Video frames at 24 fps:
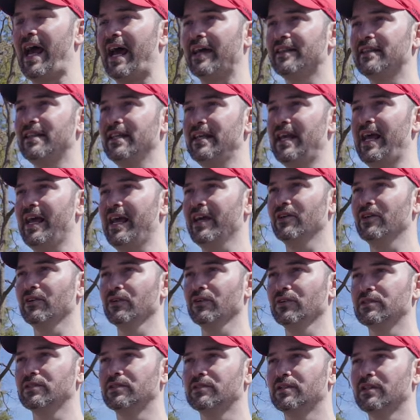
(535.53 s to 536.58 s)
at the
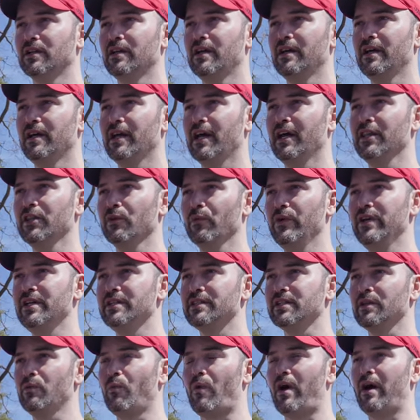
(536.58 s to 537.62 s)
ankles. And the
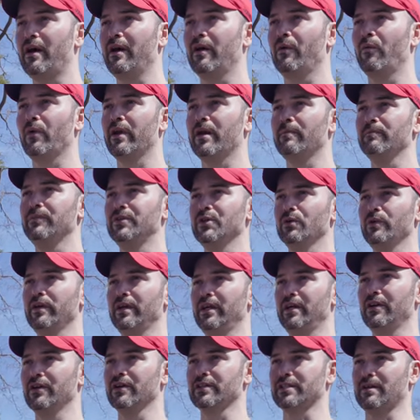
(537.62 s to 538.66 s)
reason why what I'm
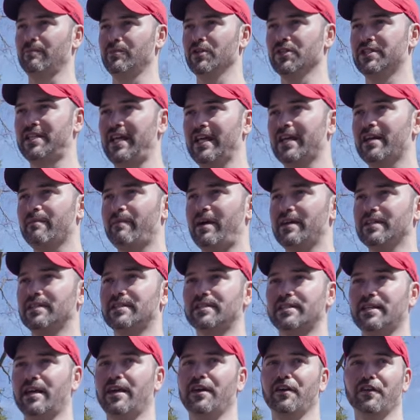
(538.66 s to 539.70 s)
doing here is I'm just taking my
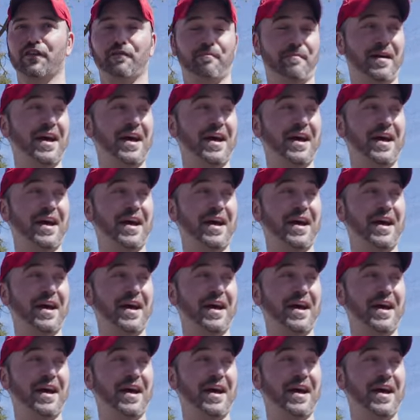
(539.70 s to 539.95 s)
center of